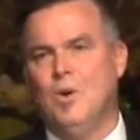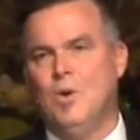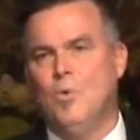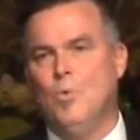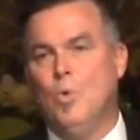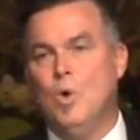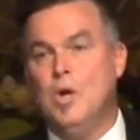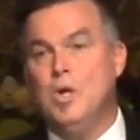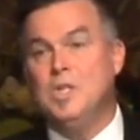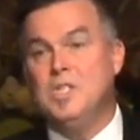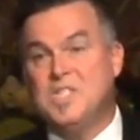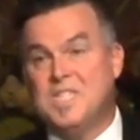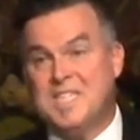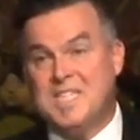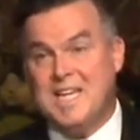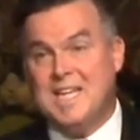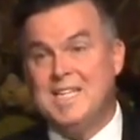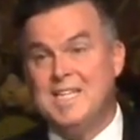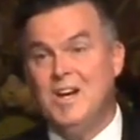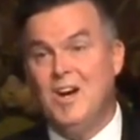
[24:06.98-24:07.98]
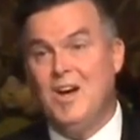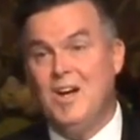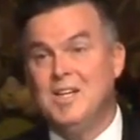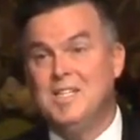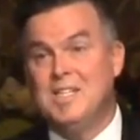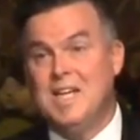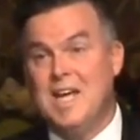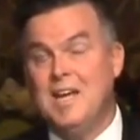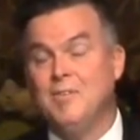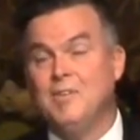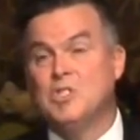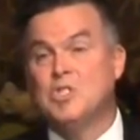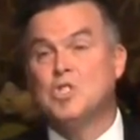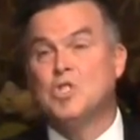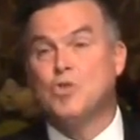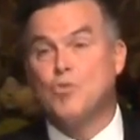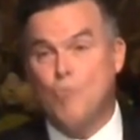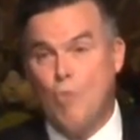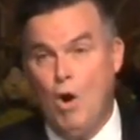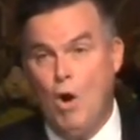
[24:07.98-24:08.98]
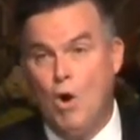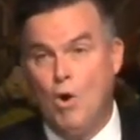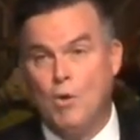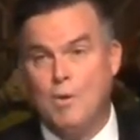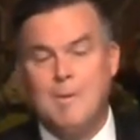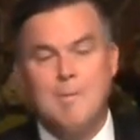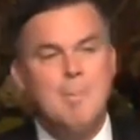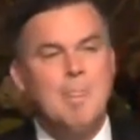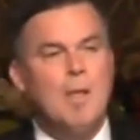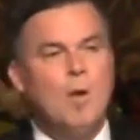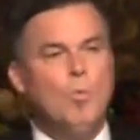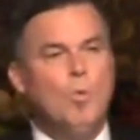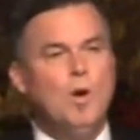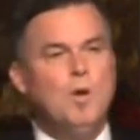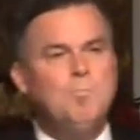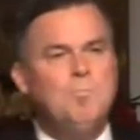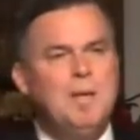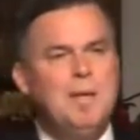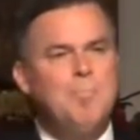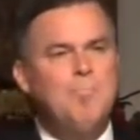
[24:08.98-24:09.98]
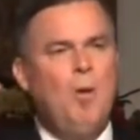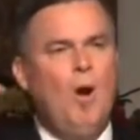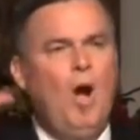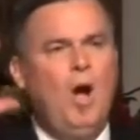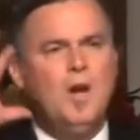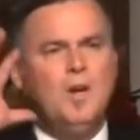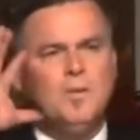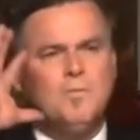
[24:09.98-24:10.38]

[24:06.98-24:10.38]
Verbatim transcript: would sit on David's throne, would be part